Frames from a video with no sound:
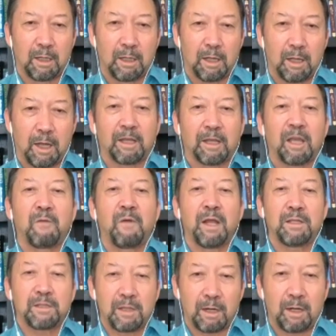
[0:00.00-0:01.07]
and he
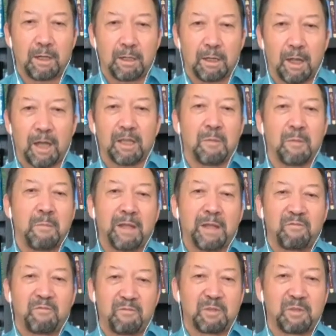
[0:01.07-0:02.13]
went there and met
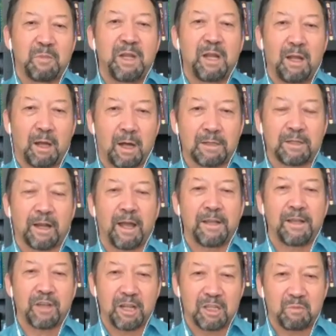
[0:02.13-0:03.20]
with many other Han
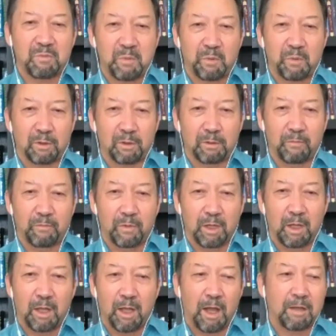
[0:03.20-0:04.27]
Chinese people.
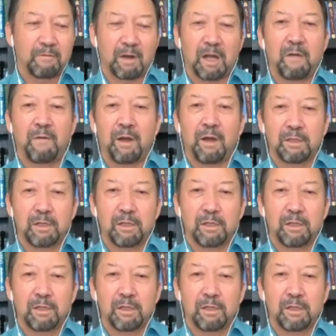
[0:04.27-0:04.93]
And wherever